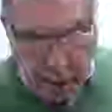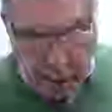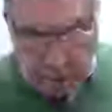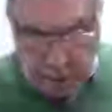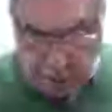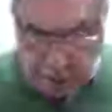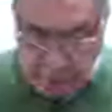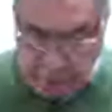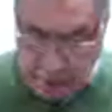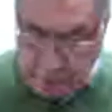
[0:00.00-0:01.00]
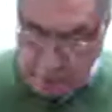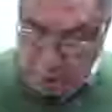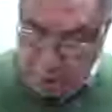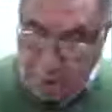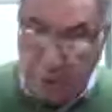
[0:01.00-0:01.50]
The rest of the novel
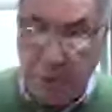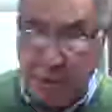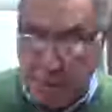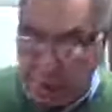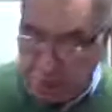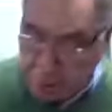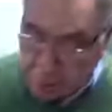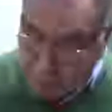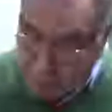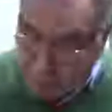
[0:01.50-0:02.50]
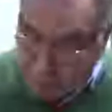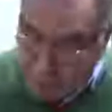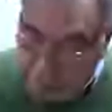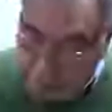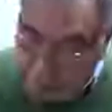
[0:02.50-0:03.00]
involves the backstory,
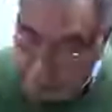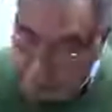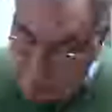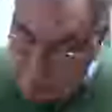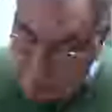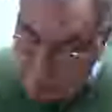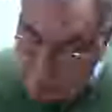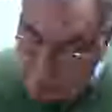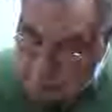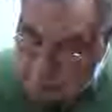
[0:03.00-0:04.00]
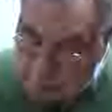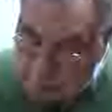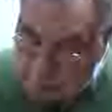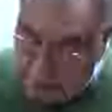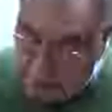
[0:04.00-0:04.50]
with Earl going off to
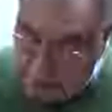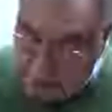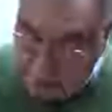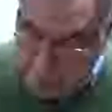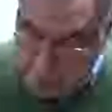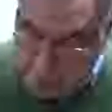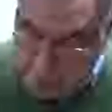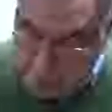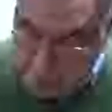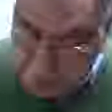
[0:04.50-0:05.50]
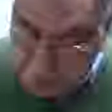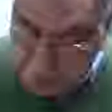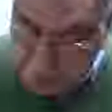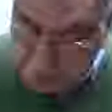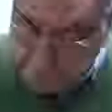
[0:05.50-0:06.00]
college to pursue engineering.